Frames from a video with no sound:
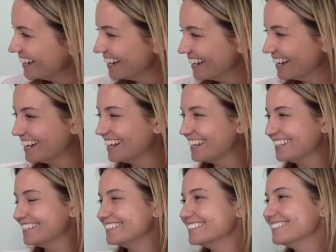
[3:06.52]

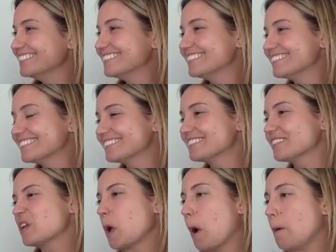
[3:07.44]

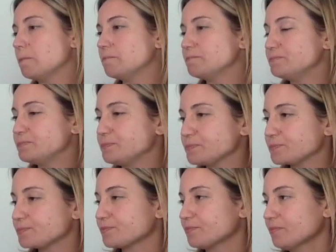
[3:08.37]

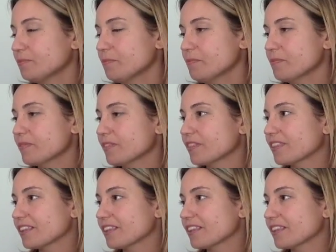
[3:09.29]
(silent)